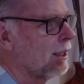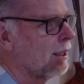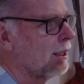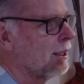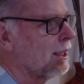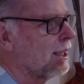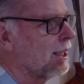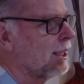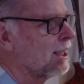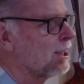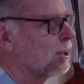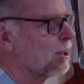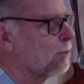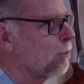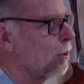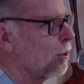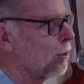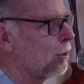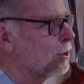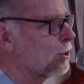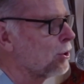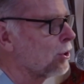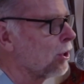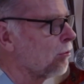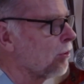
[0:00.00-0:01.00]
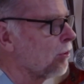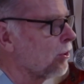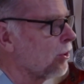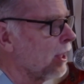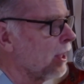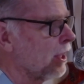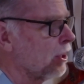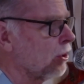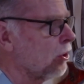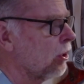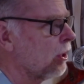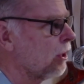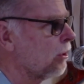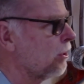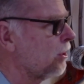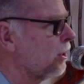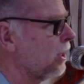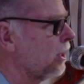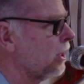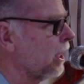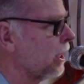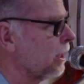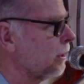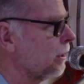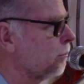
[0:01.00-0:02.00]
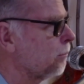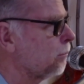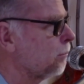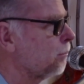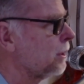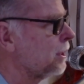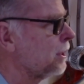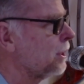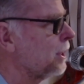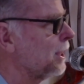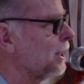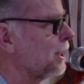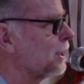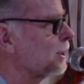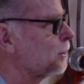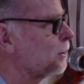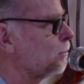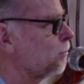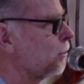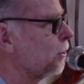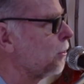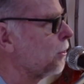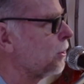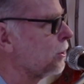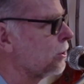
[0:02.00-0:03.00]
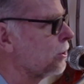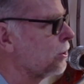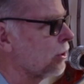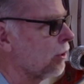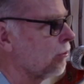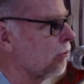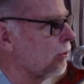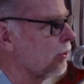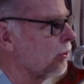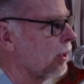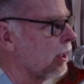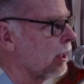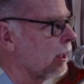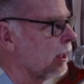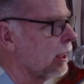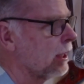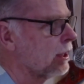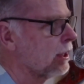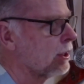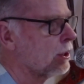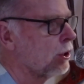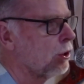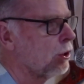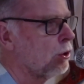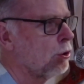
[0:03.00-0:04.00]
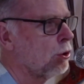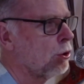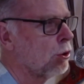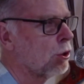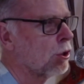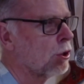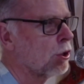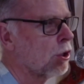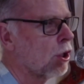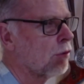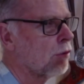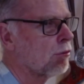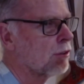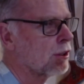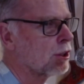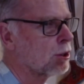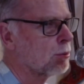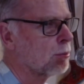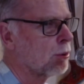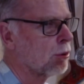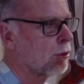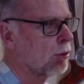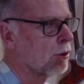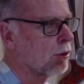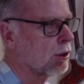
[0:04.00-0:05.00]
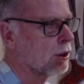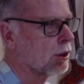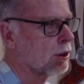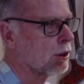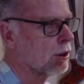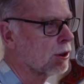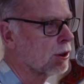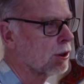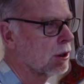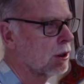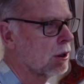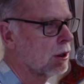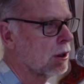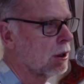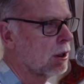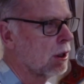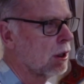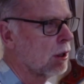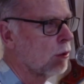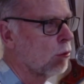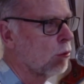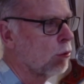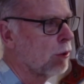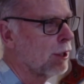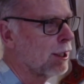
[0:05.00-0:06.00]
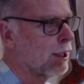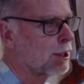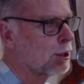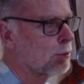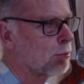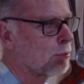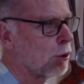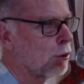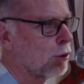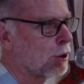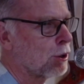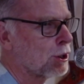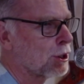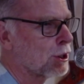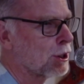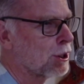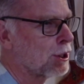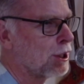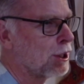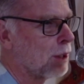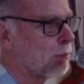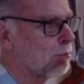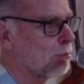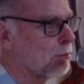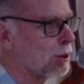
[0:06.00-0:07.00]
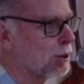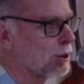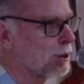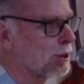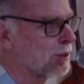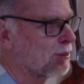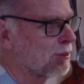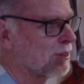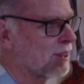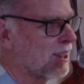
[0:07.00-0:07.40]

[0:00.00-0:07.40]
The experience of a thing, not a thing, but the experience of a thing. It's a unit of experience. We experience dhammas.